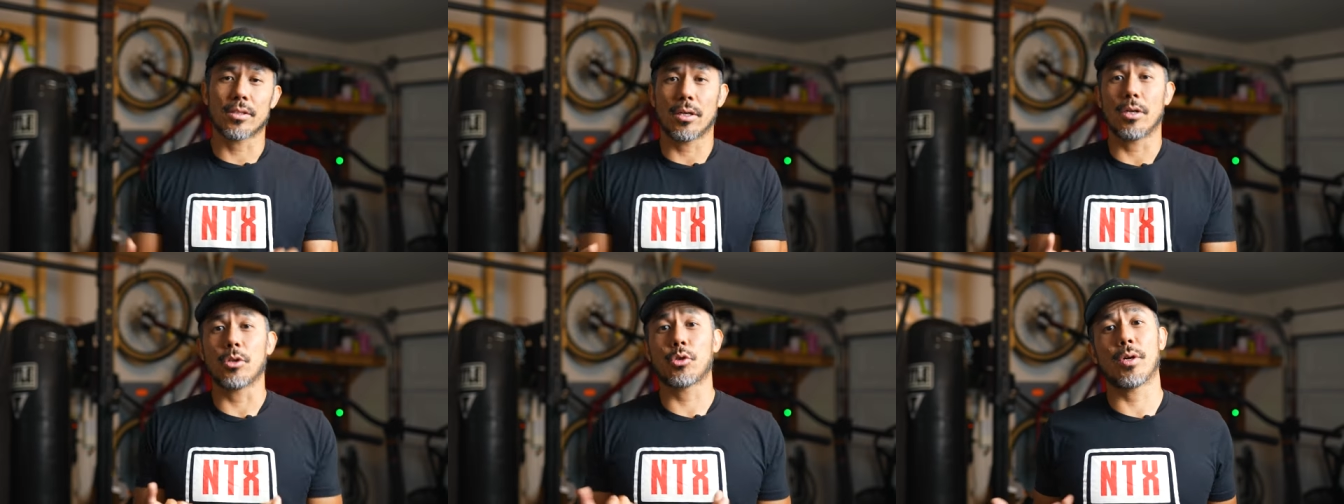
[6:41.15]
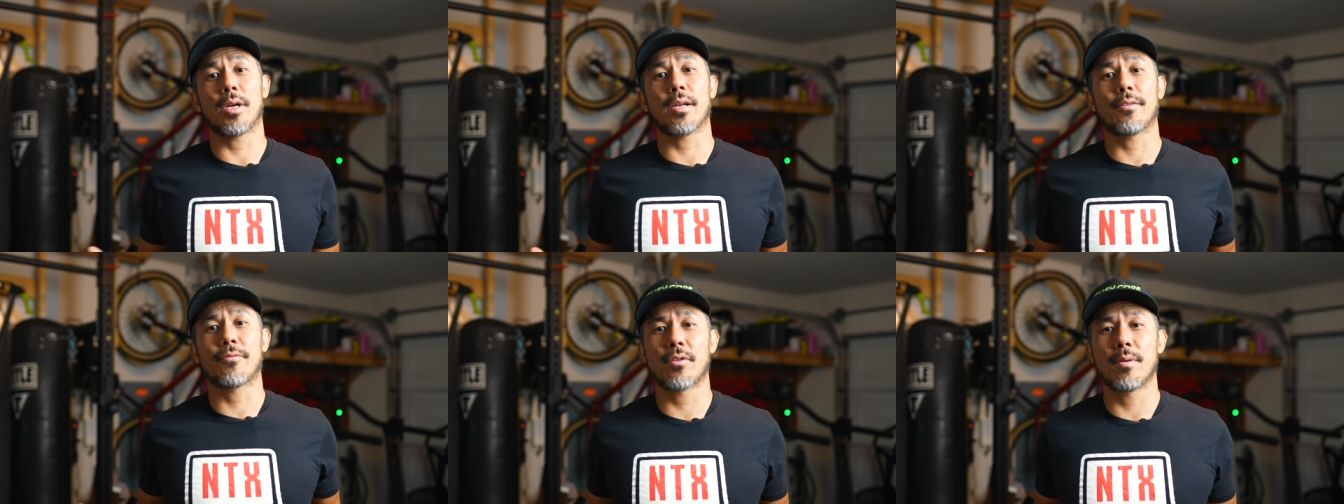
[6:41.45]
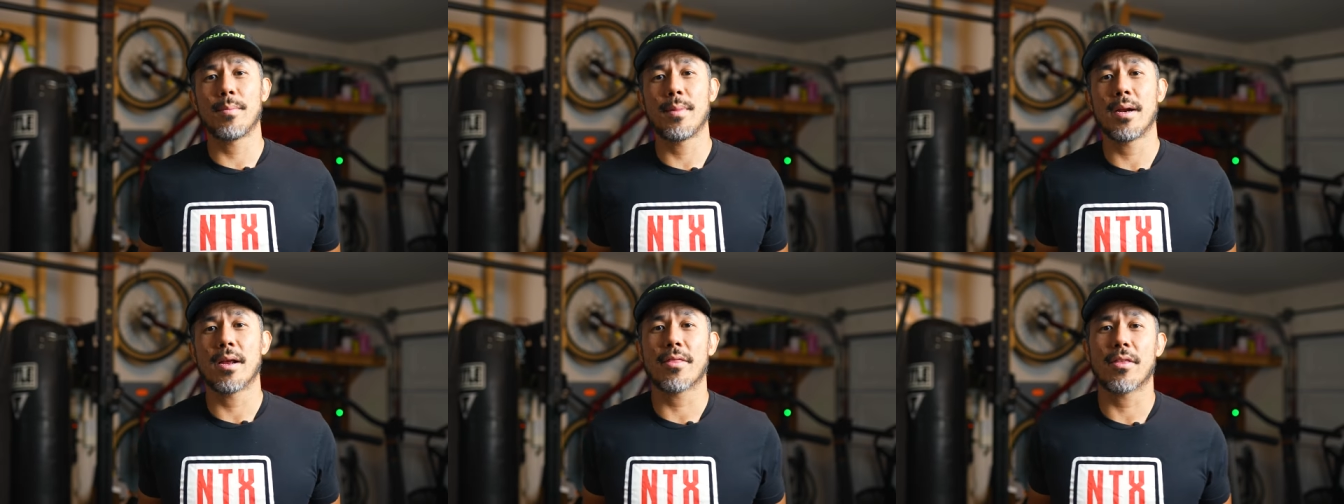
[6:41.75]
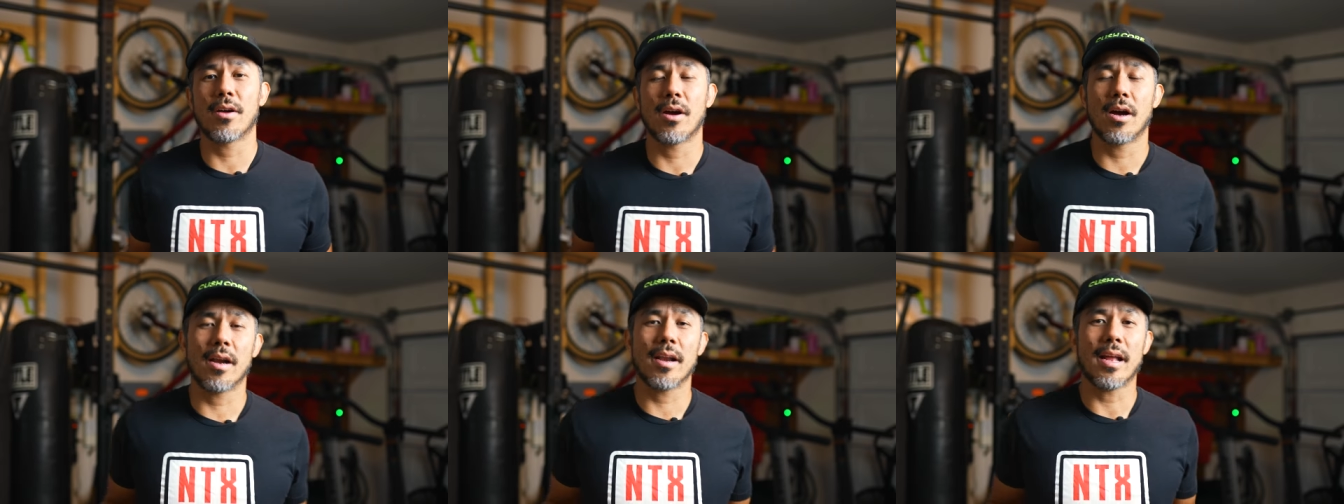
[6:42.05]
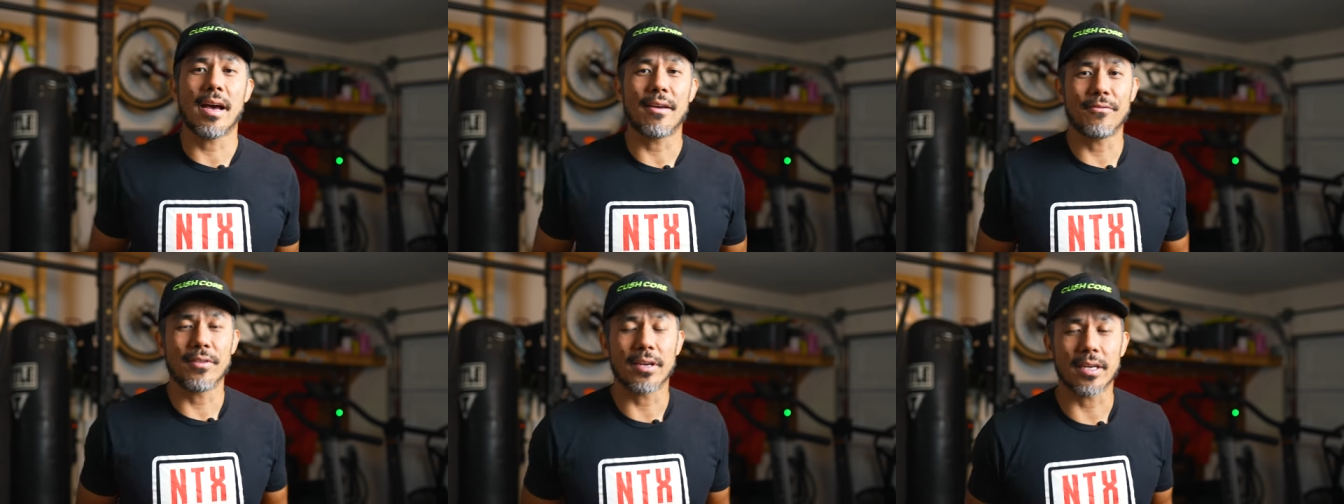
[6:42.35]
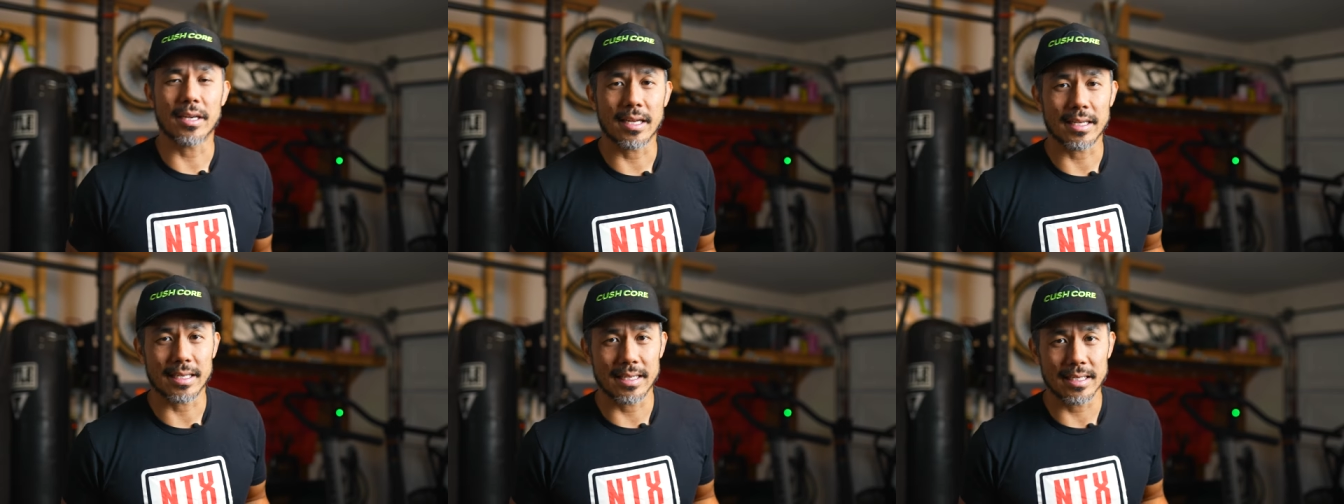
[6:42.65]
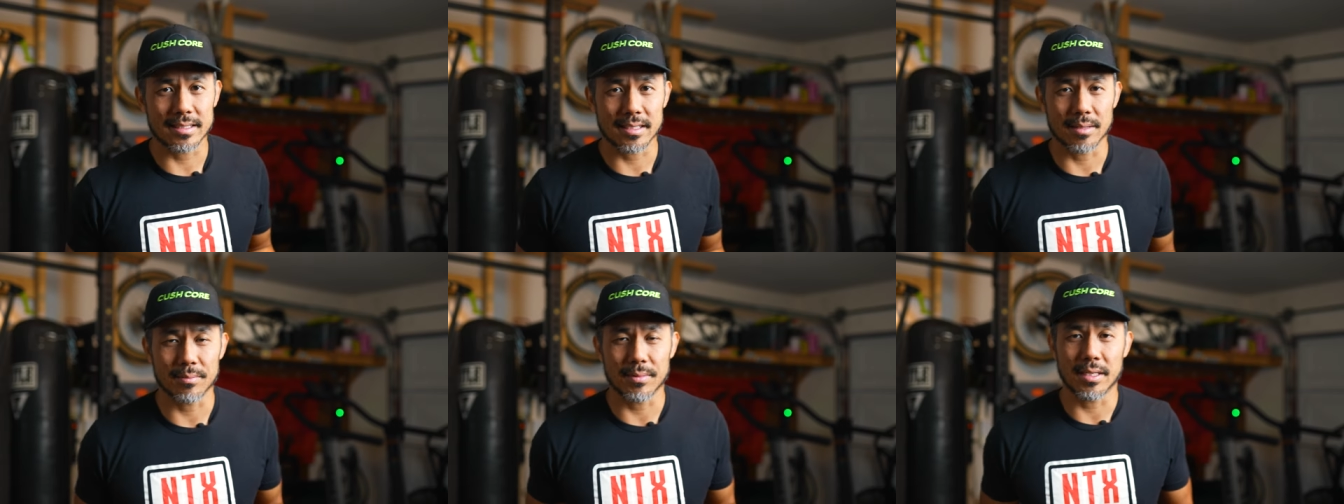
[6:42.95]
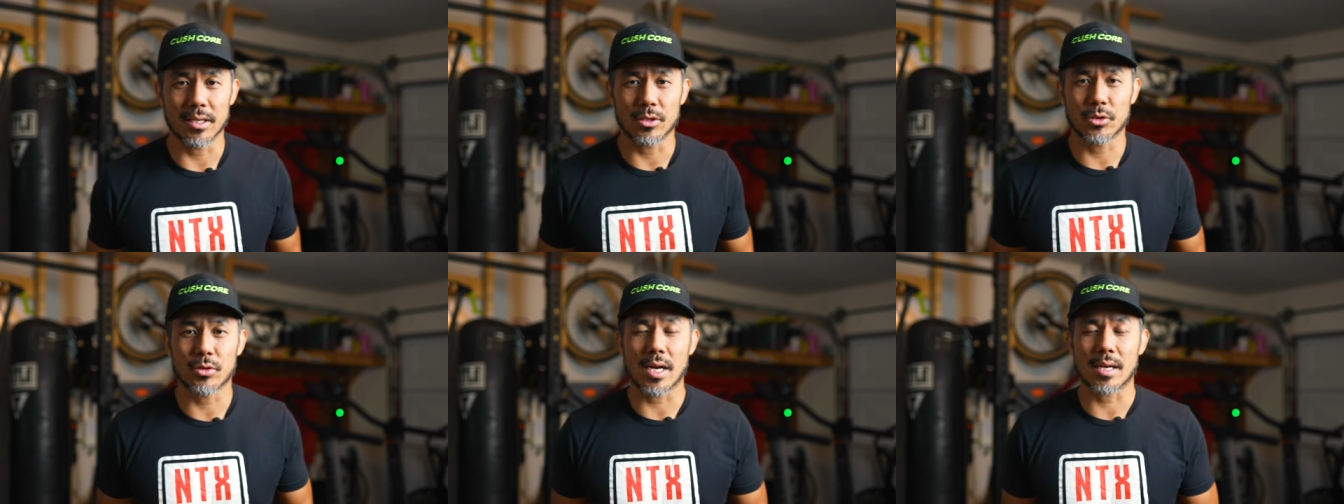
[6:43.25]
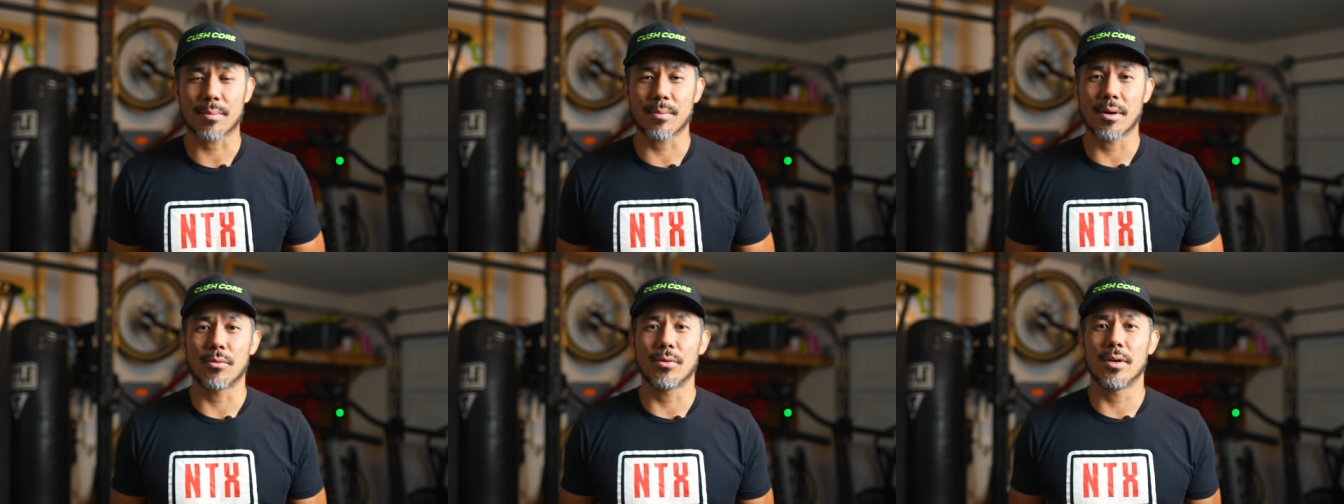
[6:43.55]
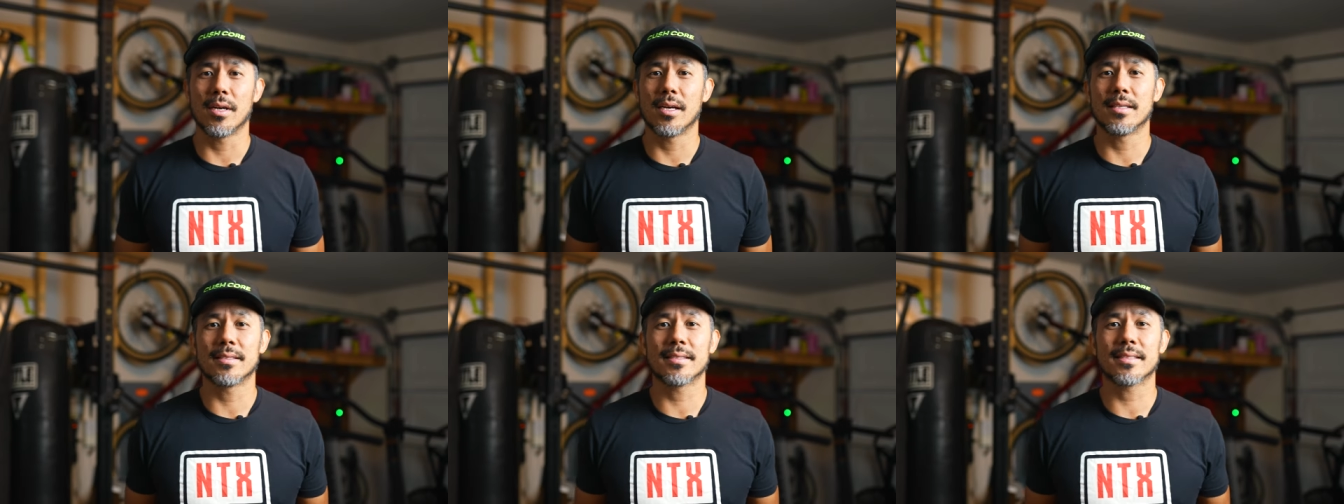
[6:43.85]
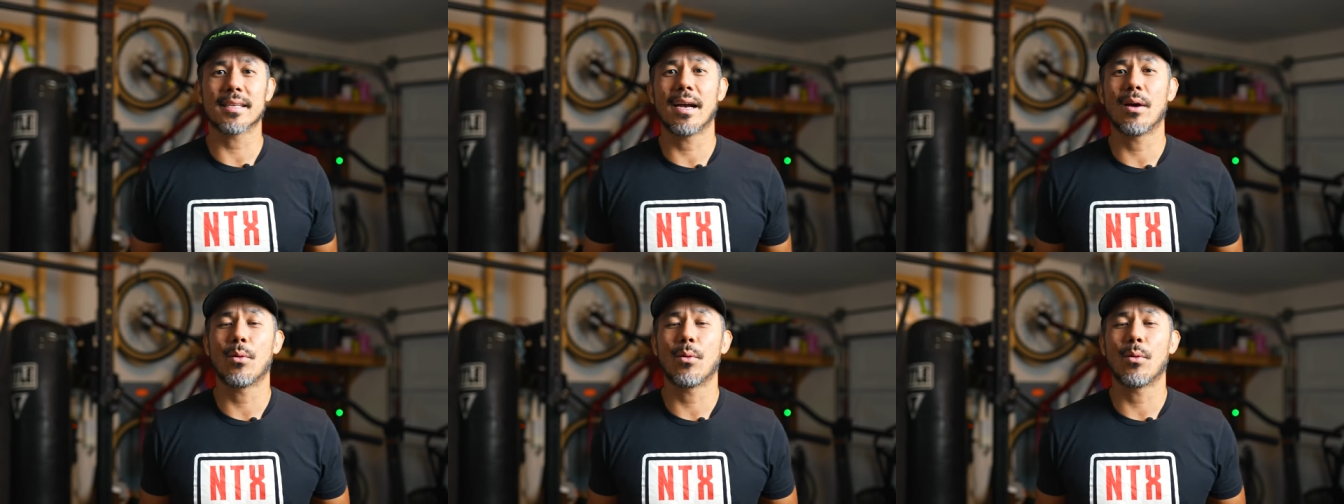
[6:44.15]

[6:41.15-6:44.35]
started training for a marathon, I figured I'd get something to track my runs.